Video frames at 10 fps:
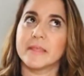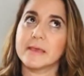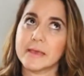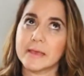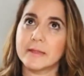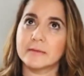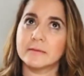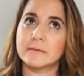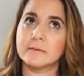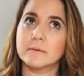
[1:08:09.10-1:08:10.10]

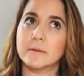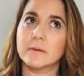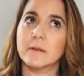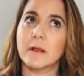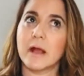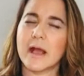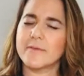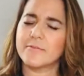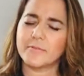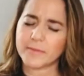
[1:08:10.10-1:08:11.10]
And I
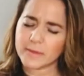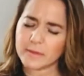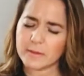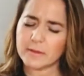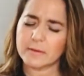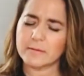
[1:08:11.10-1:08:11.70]
think